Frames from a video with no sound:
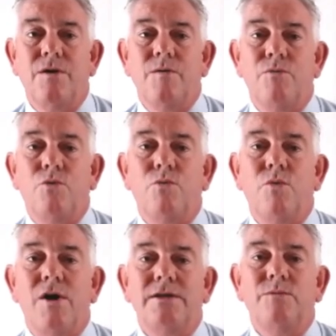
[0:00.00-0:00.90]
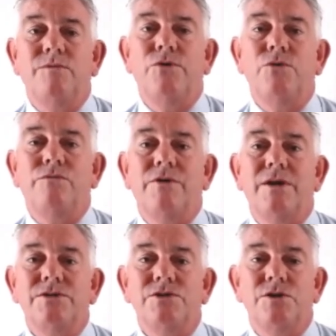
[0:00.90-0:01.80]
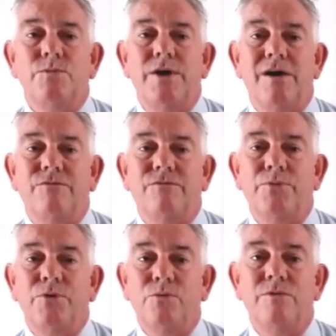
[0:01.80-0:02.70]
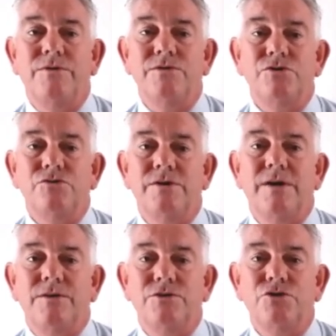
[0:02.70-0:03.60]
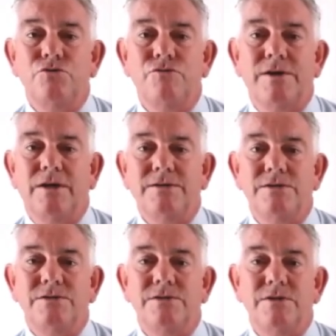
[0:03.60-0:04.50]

More widely, we view the relationship we have built with industry and the two regulators as